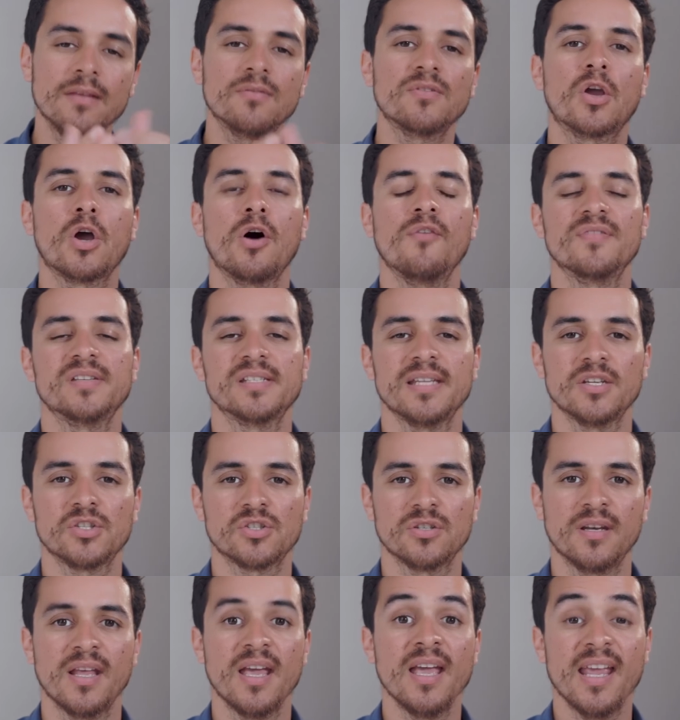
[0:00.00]
the
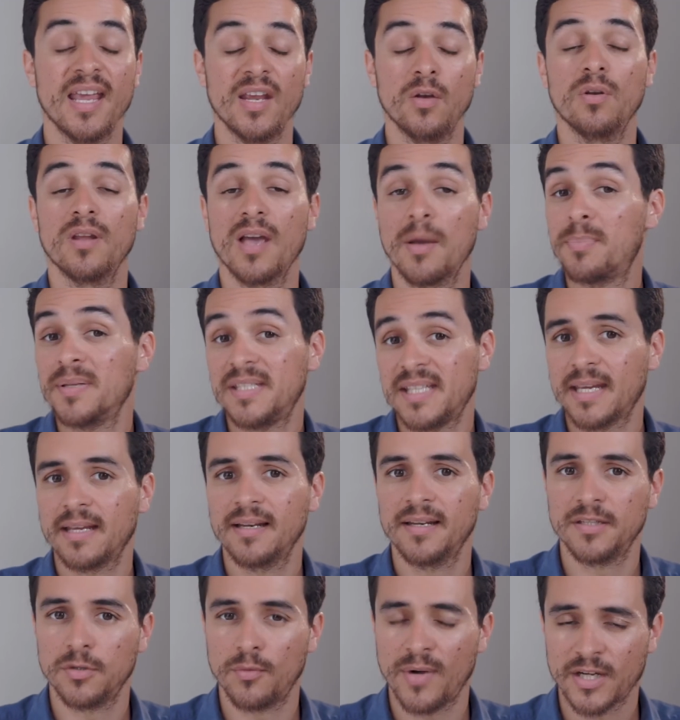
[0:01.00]
conversation in a
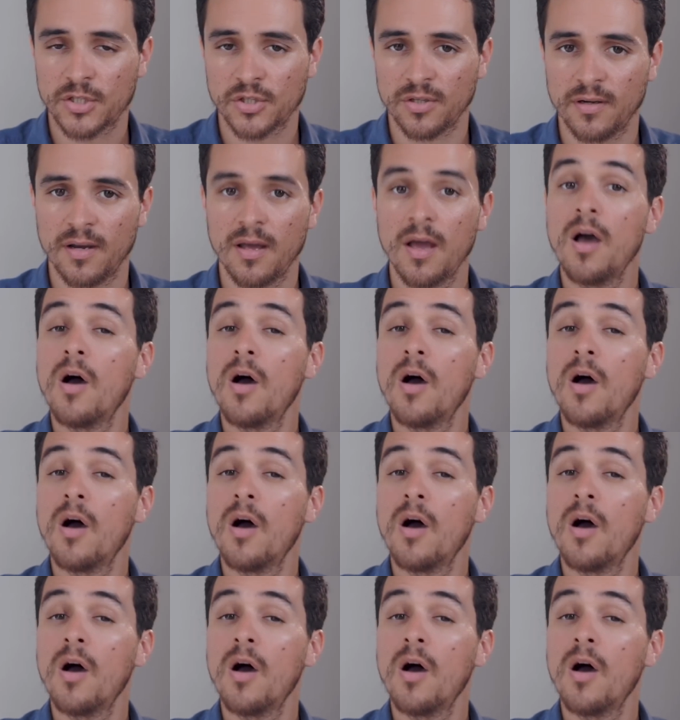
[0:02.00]
particular direction.